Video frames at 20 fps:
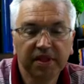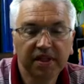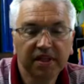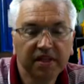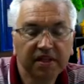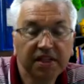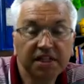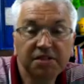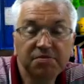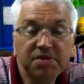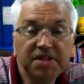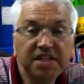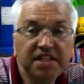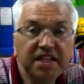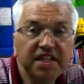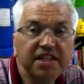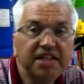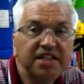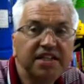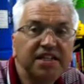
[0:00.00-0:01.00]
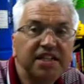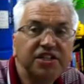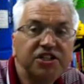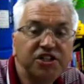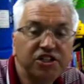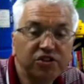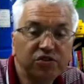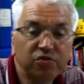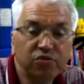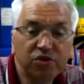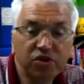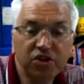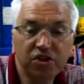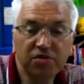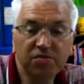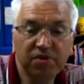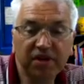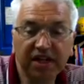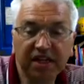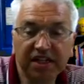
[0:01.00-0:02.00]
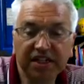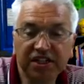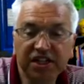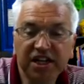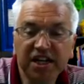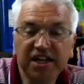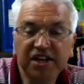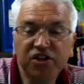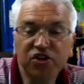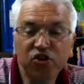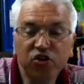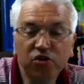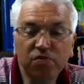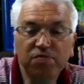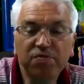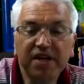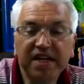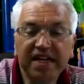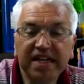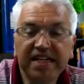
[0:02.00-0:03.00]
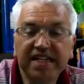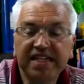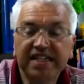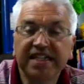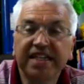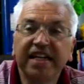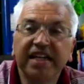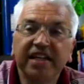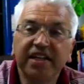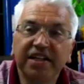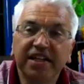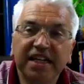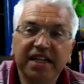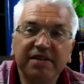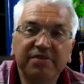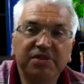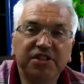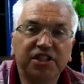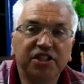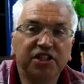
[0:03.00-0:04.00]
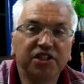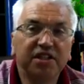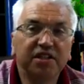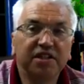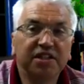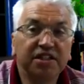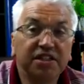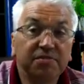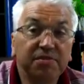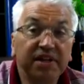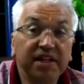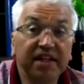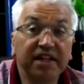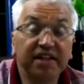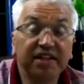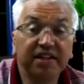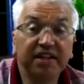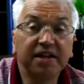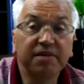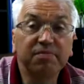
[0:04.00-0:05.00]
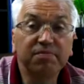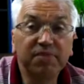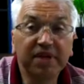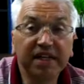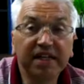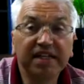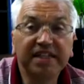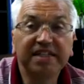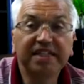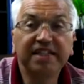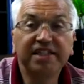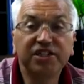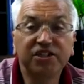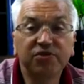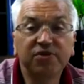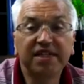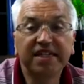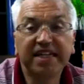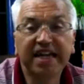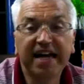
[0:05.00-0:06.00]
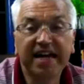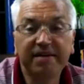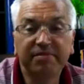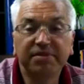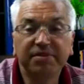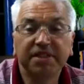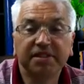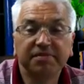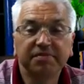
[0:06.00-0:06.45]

This means that in the digital workplace, your biggest skill needs to be the ability to adapt.